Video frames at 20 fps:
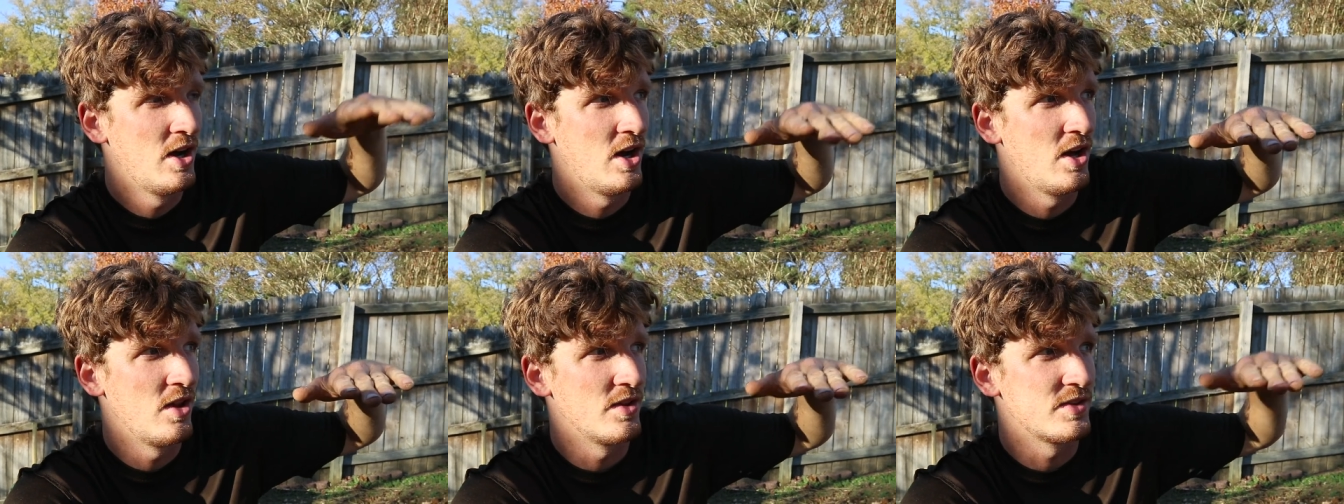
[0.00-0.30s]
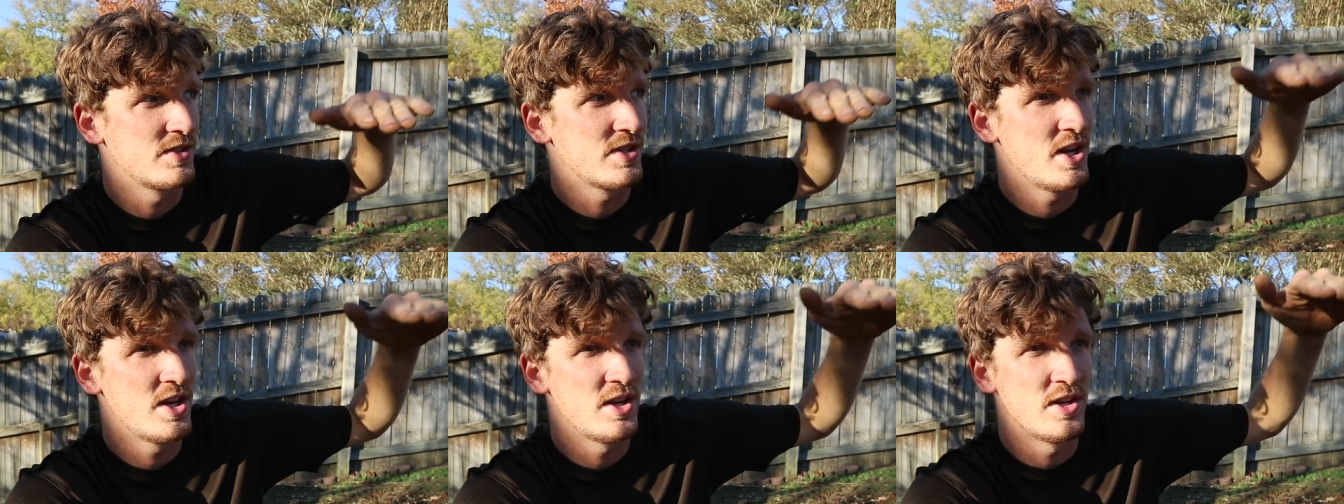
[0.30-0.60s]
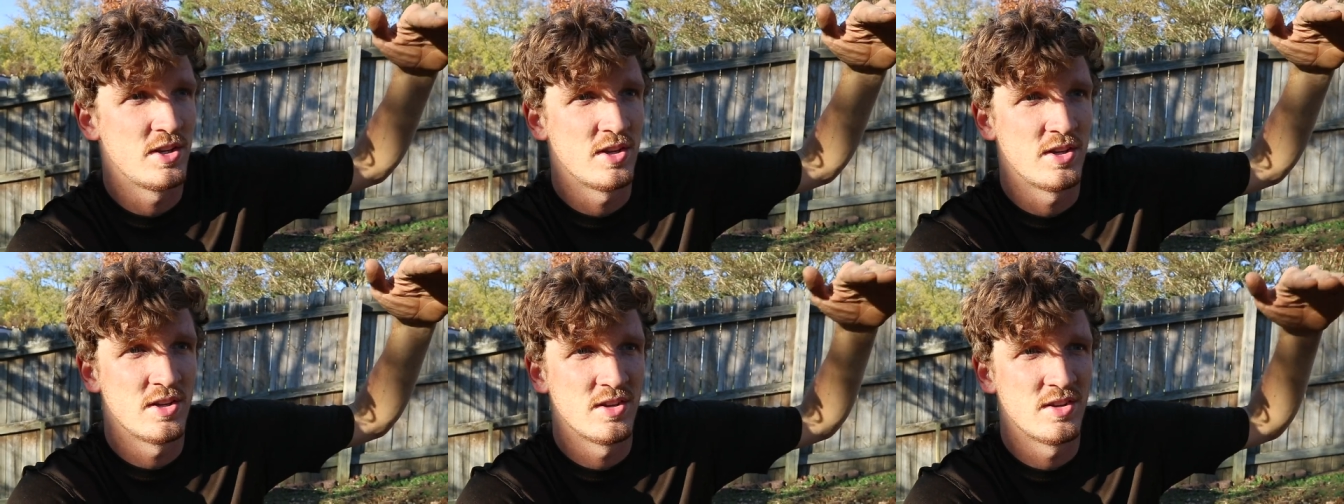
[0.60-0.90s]
all of a
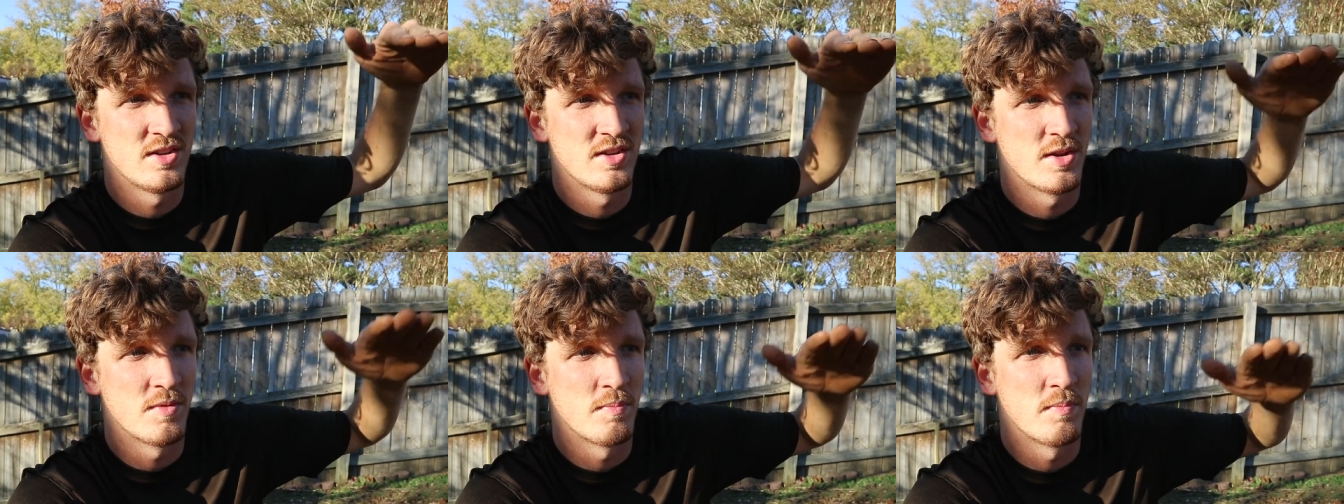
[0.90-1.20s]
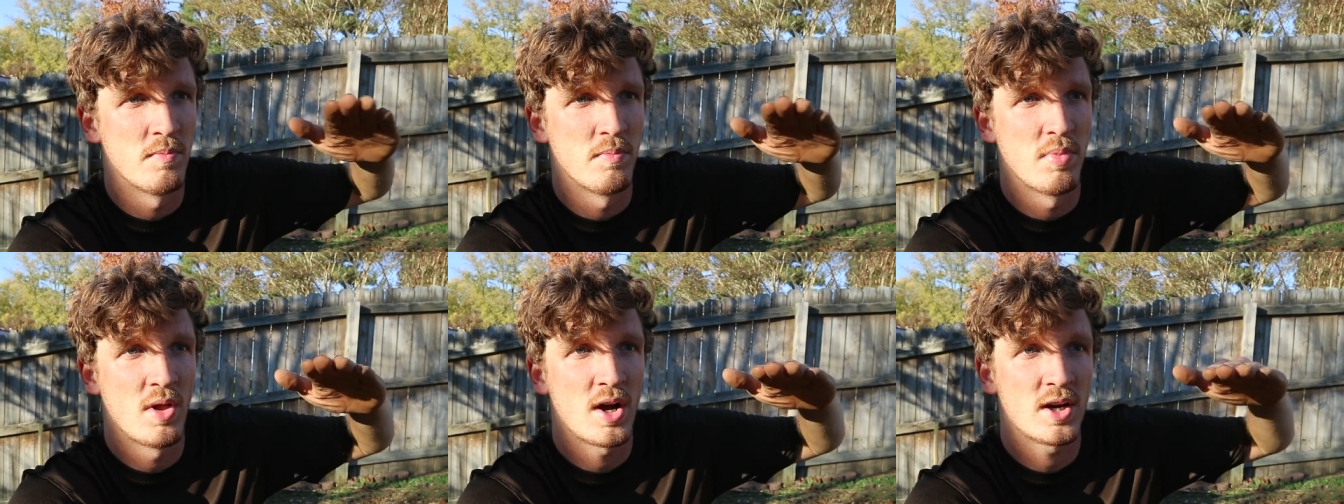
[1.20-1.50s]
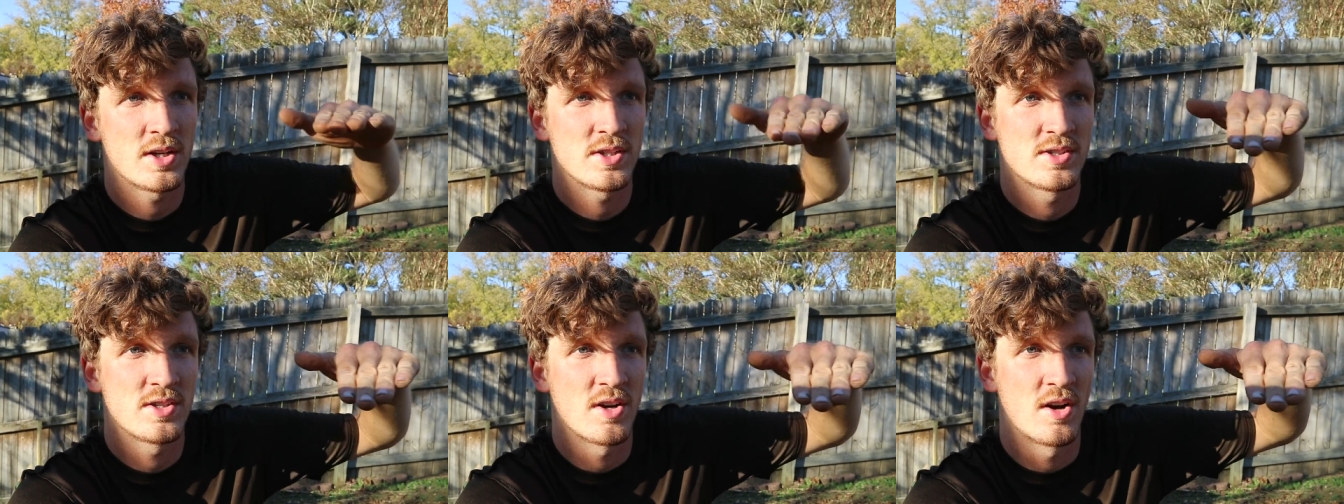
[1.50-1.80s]
sudden the
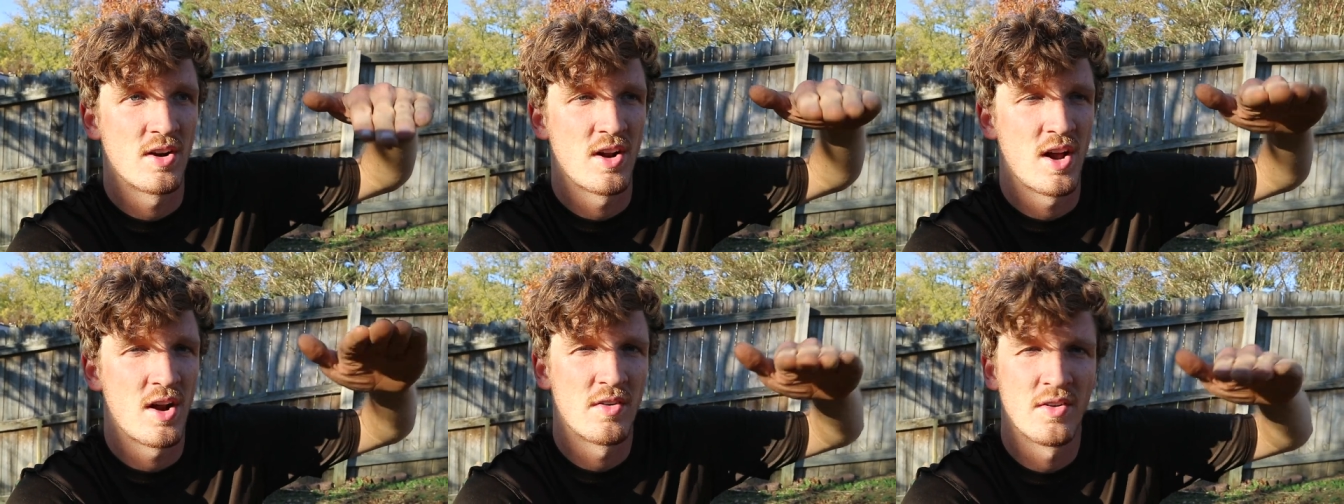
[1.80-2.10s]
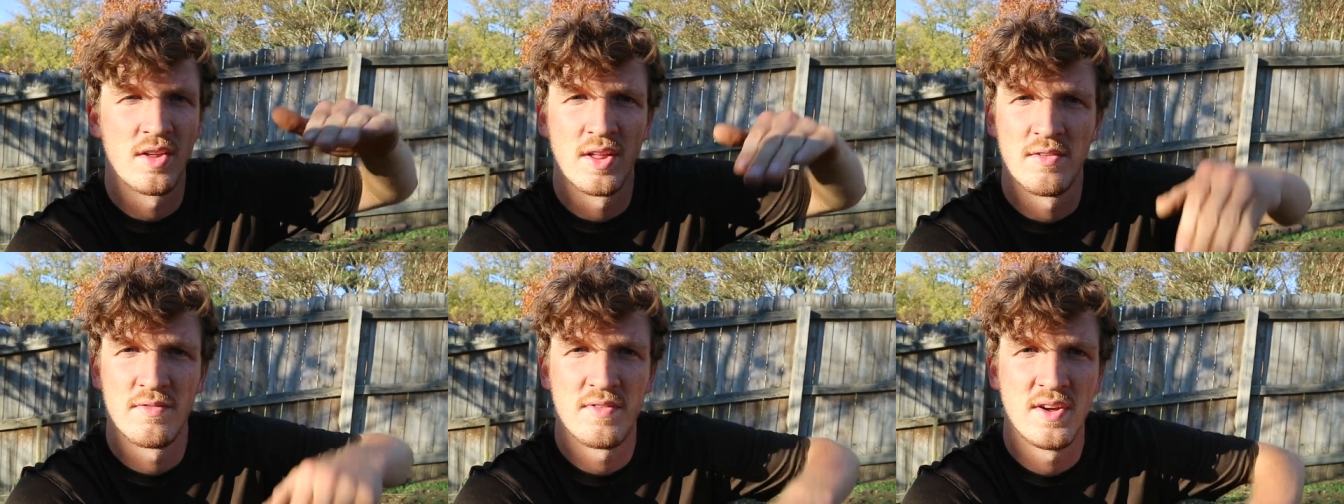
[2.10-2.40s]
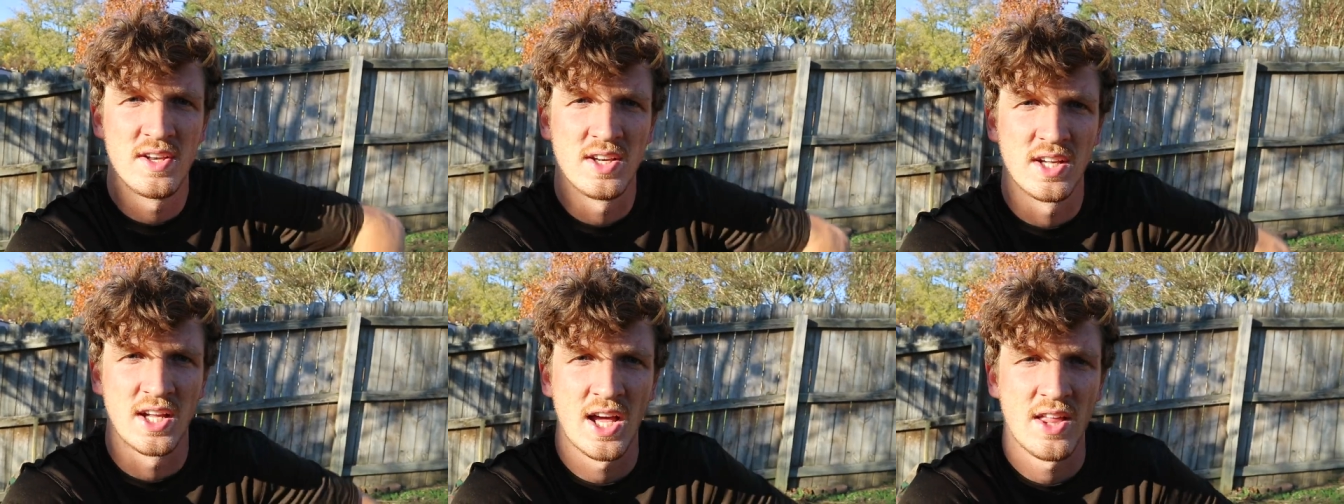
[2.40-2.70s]
blocks start not really
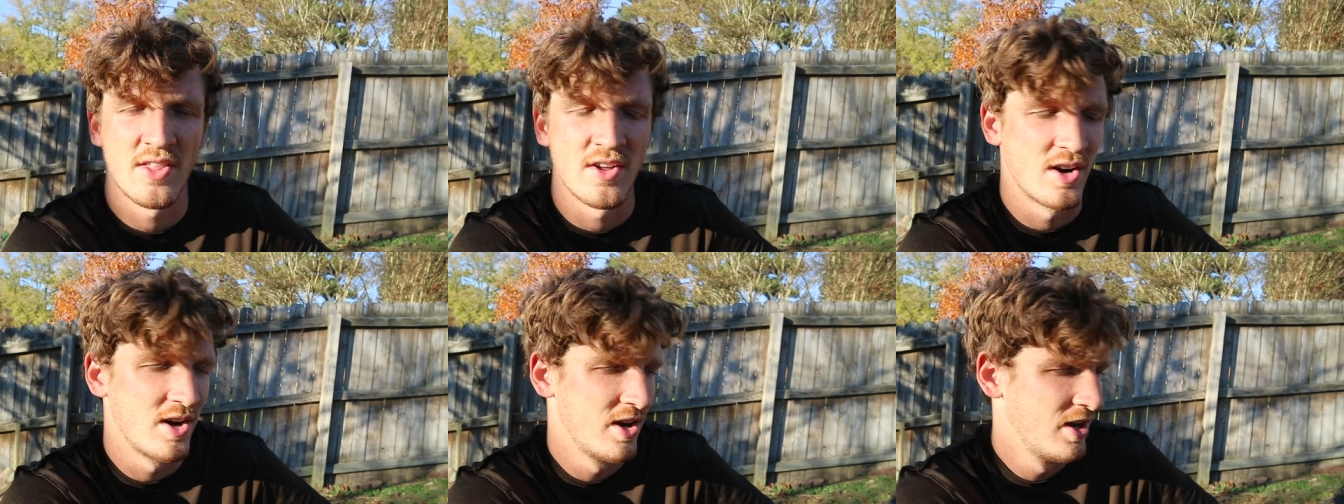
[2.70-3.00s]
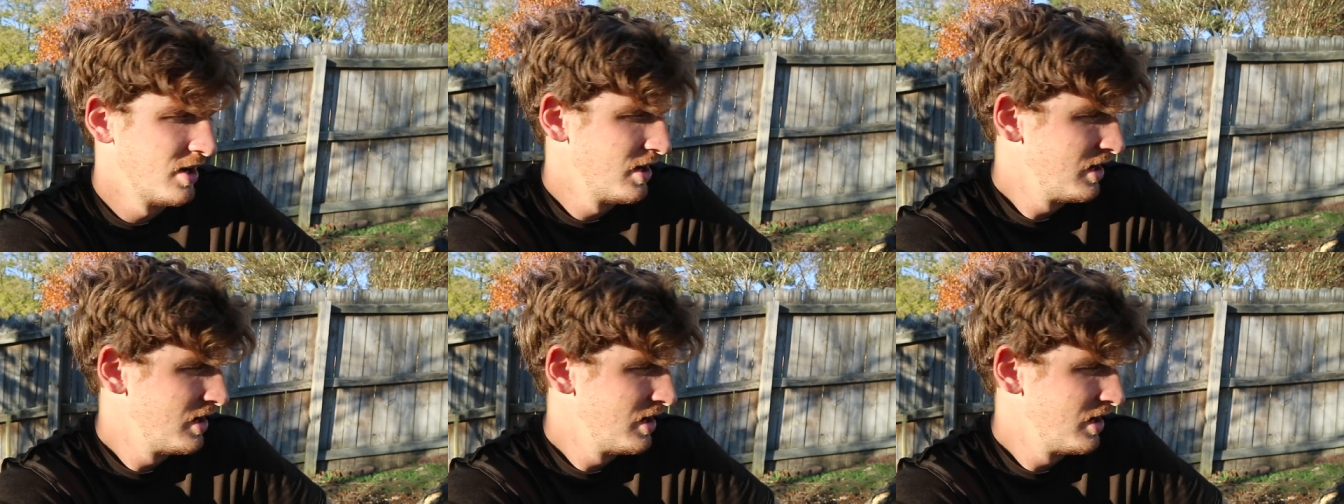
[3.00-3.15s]
fitting together.